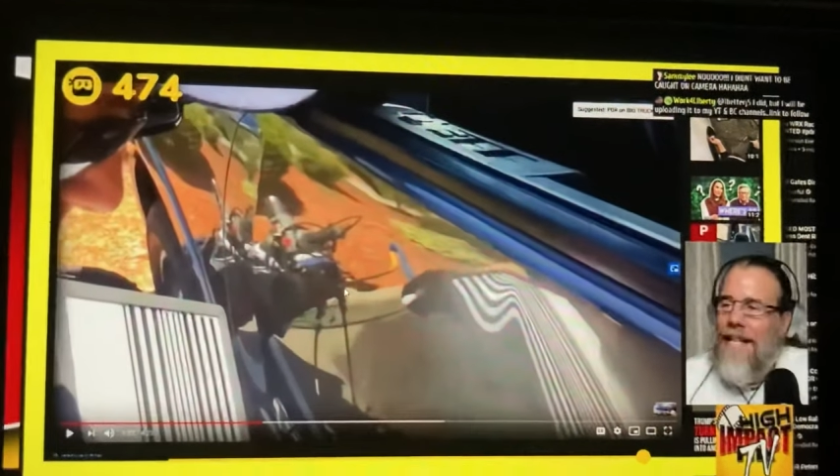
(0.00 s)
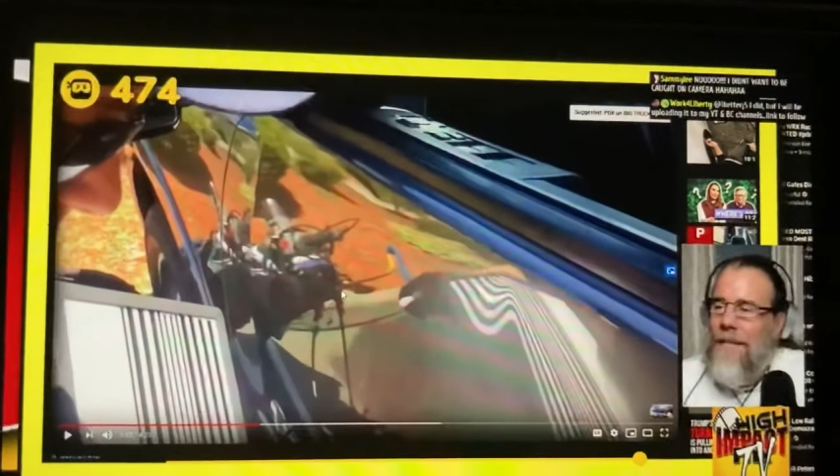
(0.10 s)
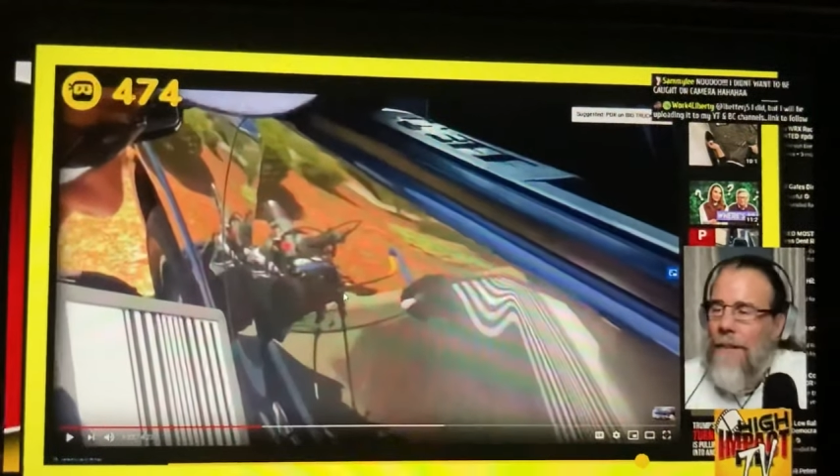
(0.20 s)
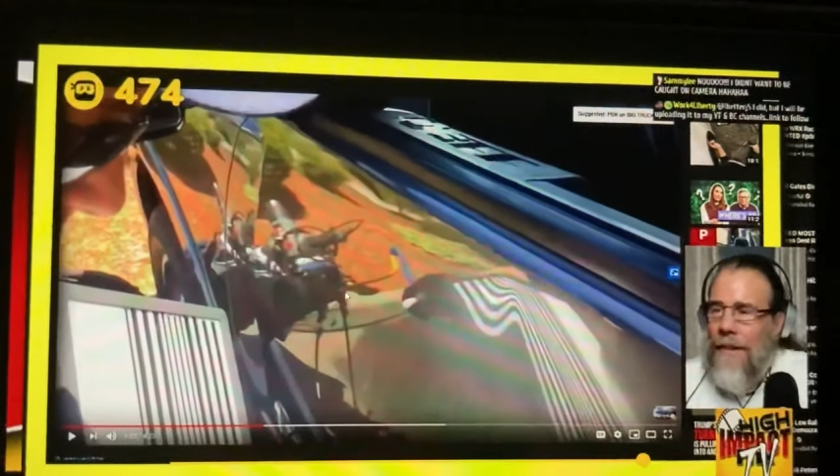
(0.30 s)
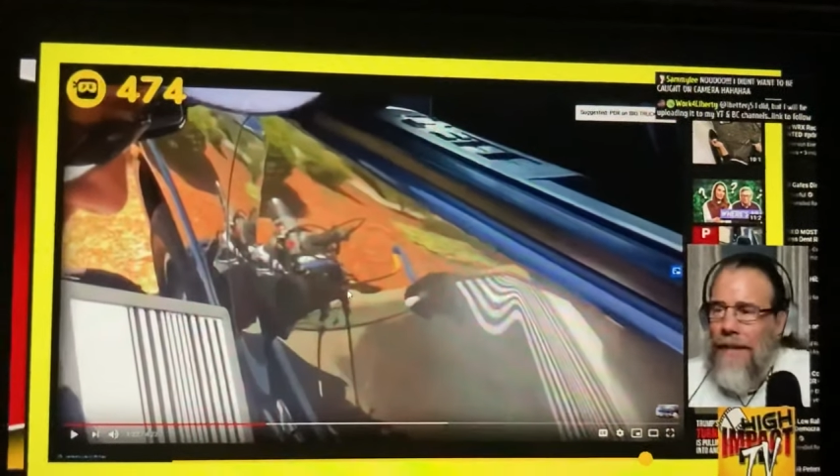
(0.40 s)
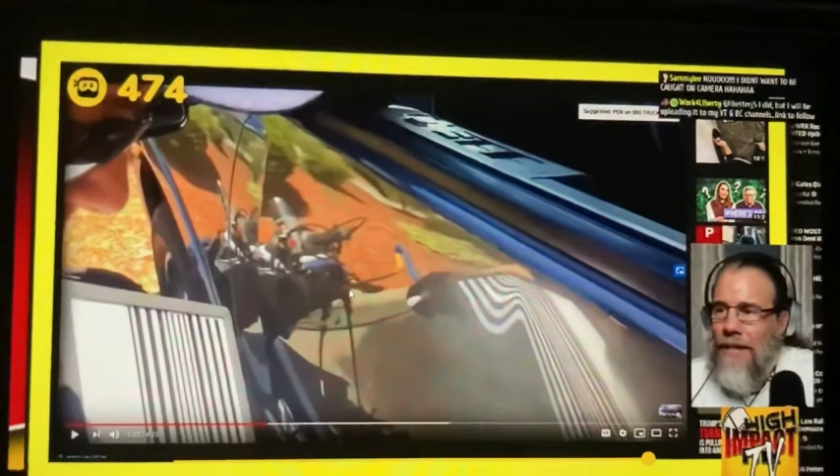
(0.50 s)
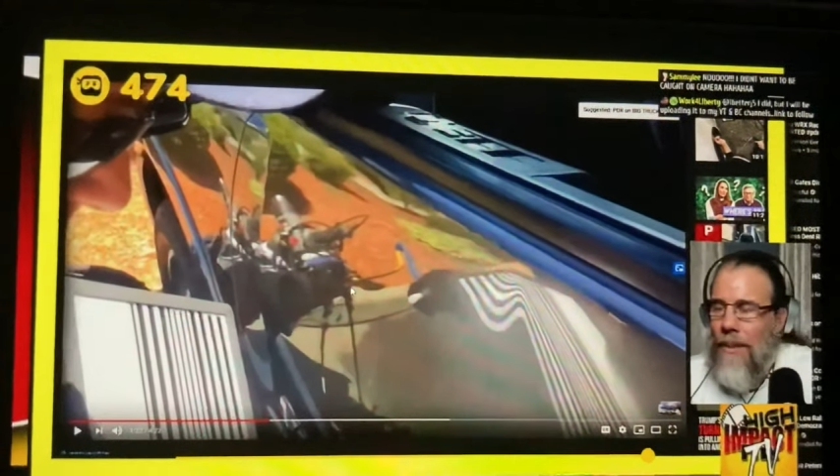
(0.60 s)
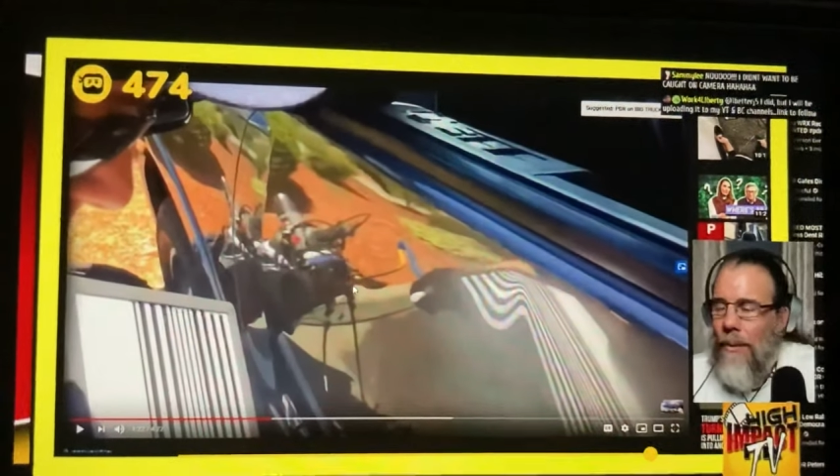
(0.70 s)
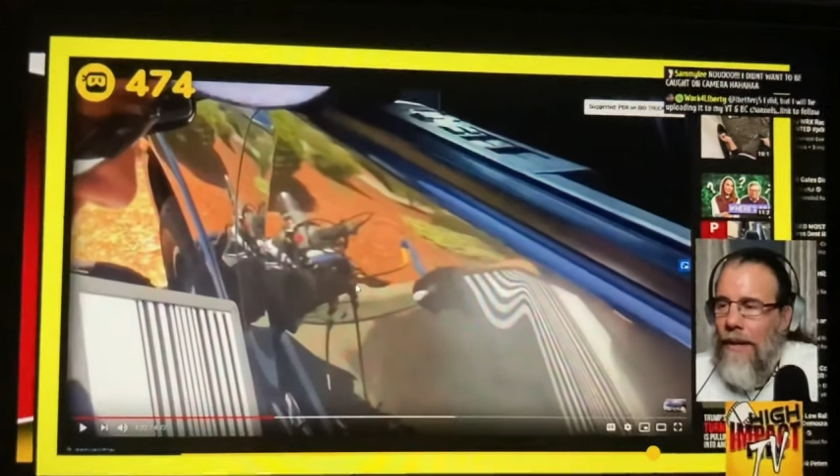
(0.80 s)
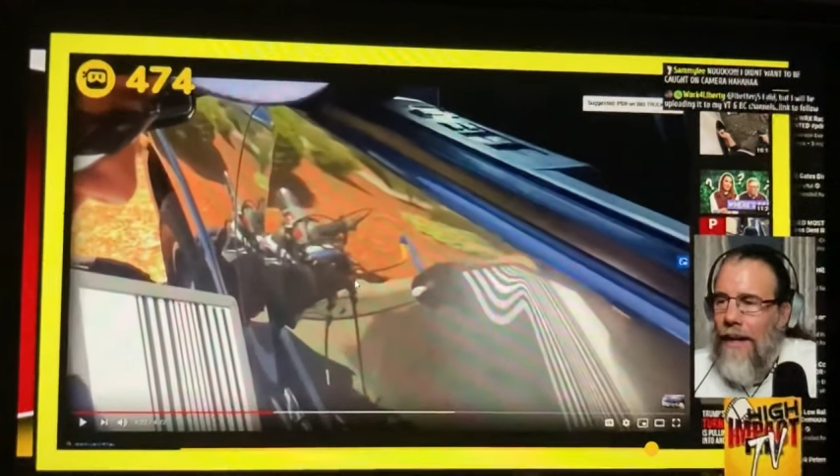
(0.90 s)
me about this
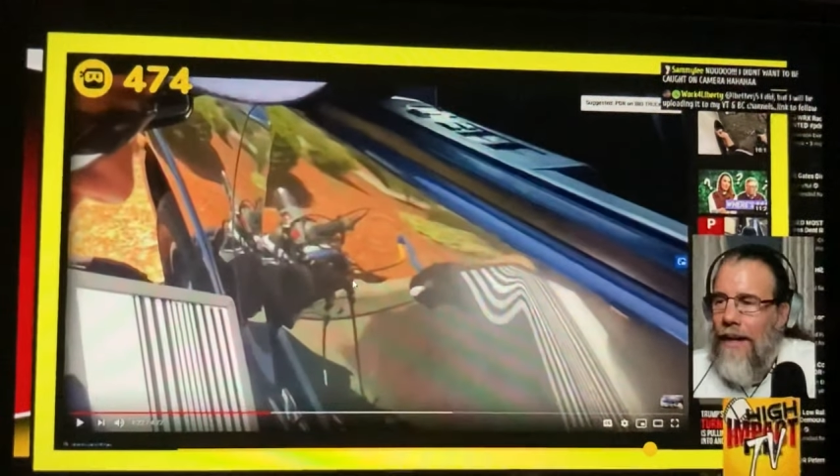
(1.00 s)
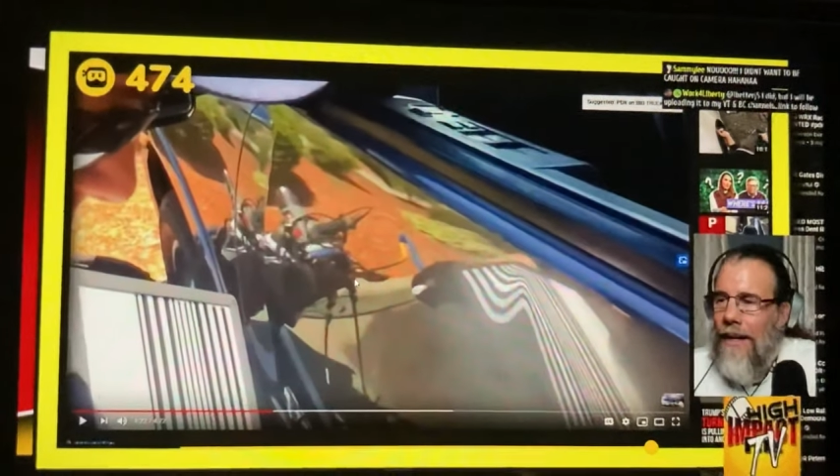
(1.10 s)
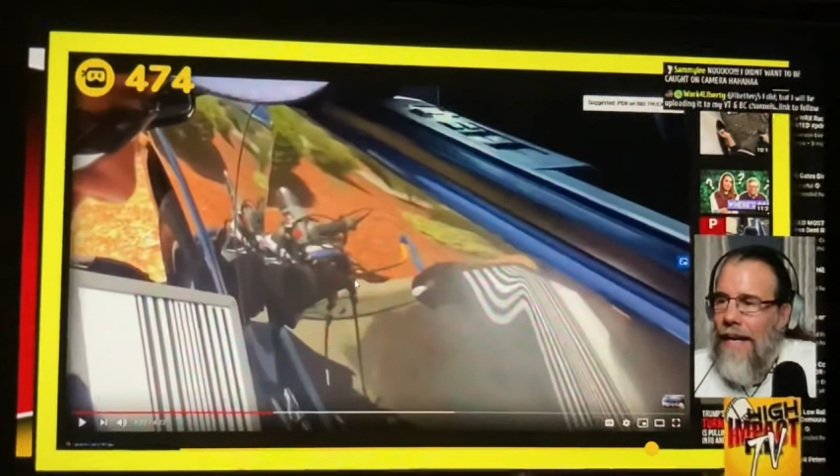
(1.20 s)
whole thing?